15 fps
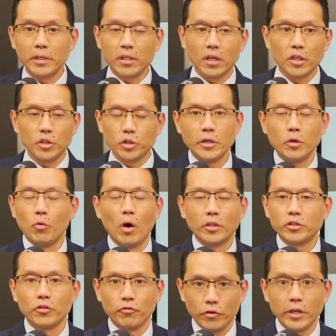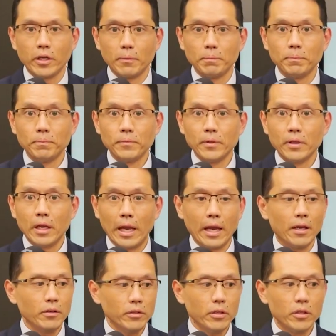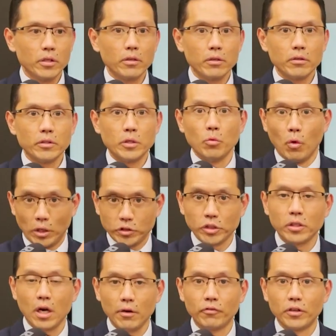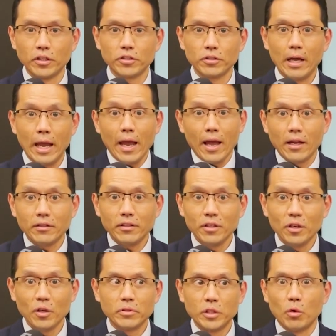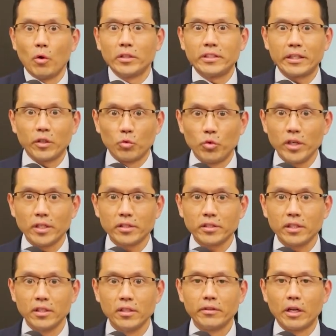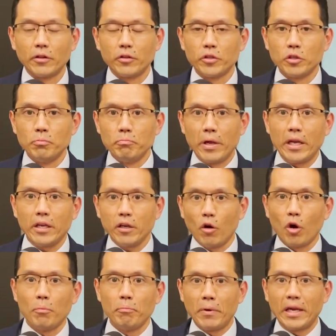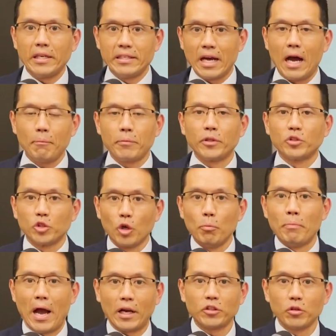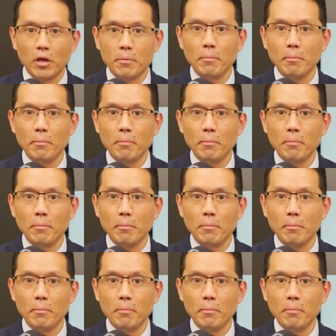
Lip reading: because you want your freedom and you want your coverage. And you don't want to take the risk that you may or may not be able to go back to a